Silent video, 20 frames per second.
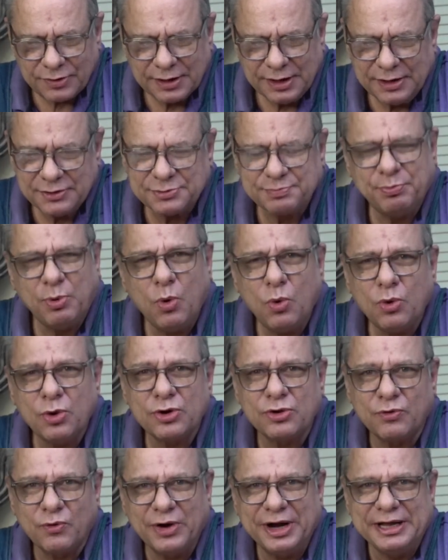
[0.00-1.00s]
it's
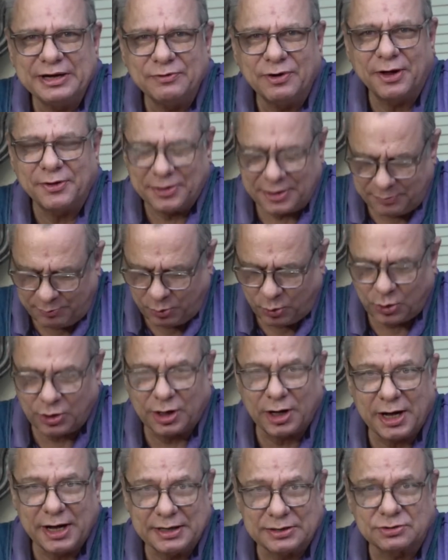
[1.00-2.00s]
pouring rain on the poor
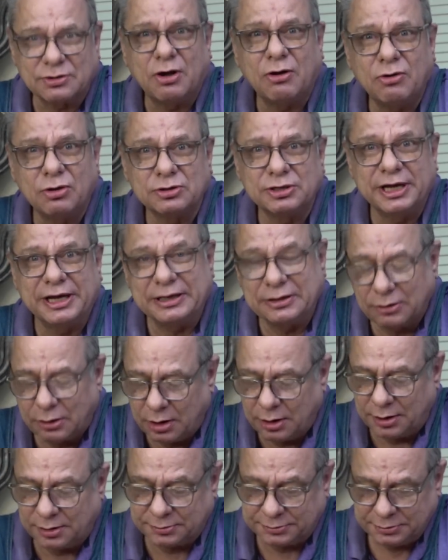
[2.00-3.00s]
guys all day
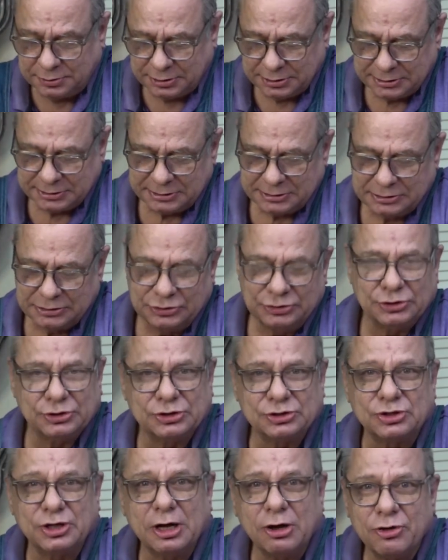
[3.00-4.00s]
long. You
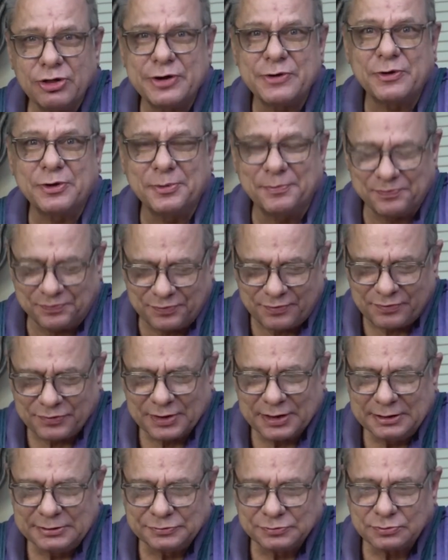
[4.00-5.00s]
could tell they were
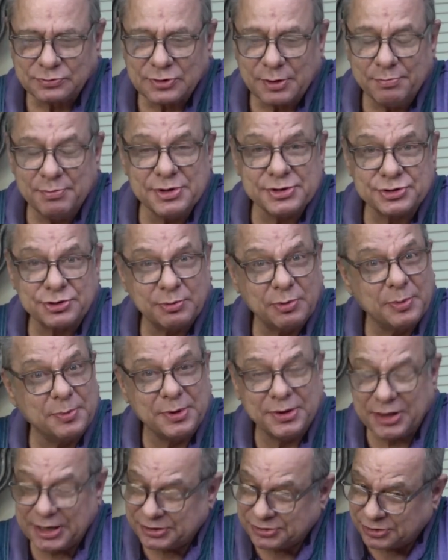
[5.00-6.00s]
miserable,
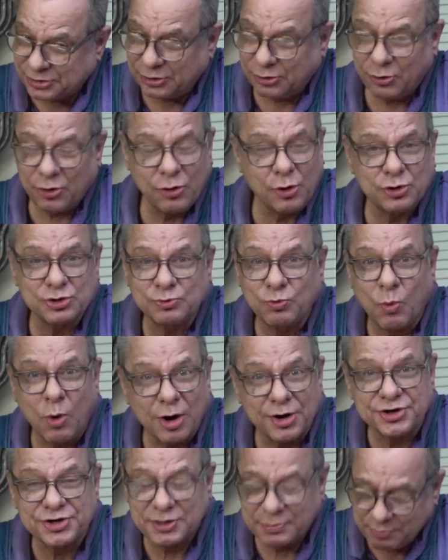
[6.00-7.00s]
but they still, those
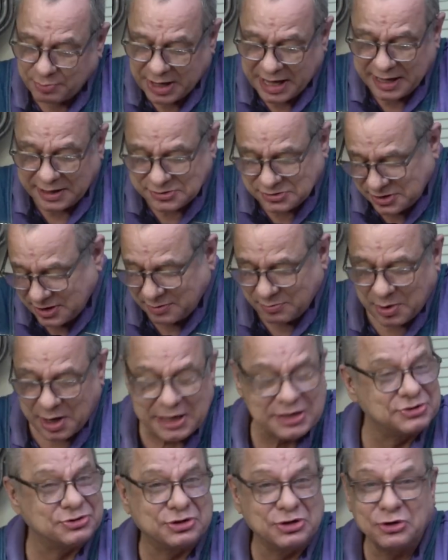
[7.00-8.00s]
marching bands and
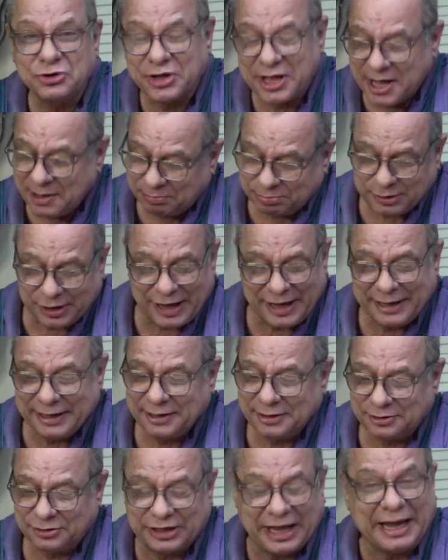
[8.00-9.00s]
everybody still kept playing
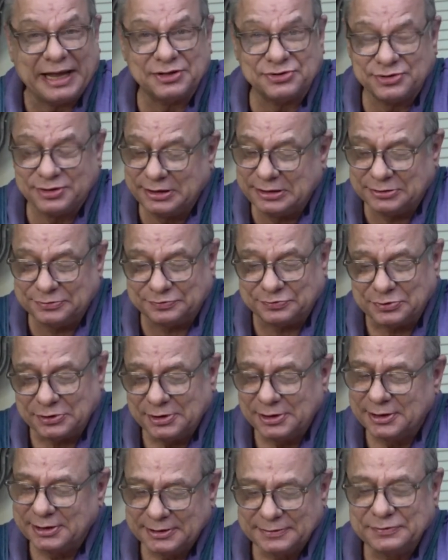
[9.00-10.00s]
and dancing, and
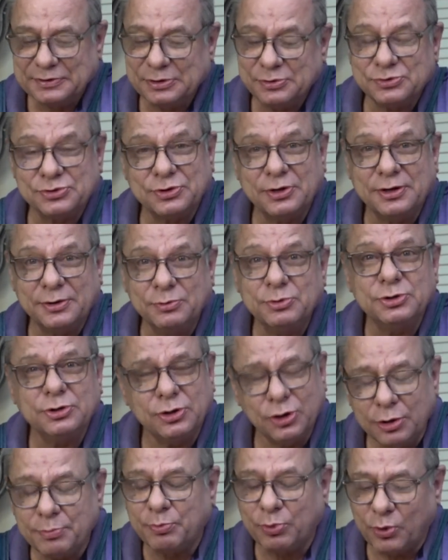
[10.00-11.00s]
it was a
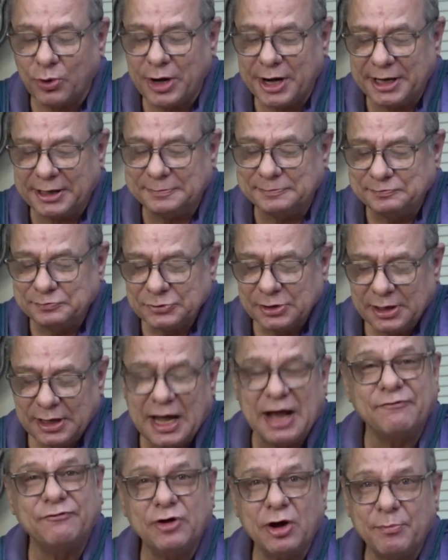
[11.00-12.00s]
good parade.
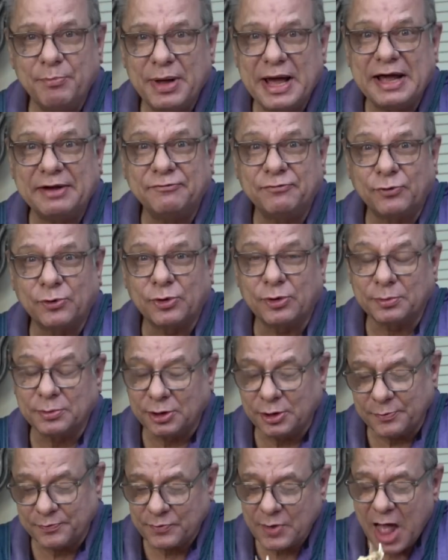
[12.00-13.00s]
I felt bad for them
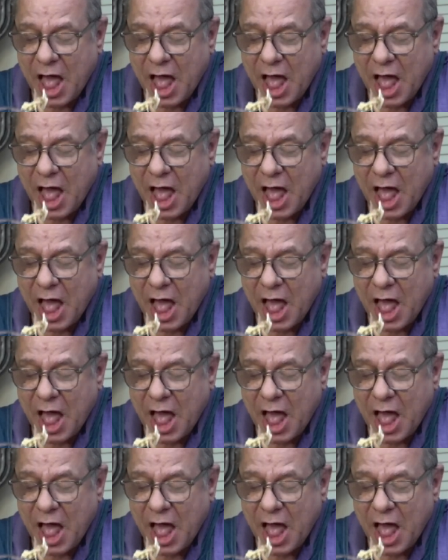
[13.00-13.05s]
though.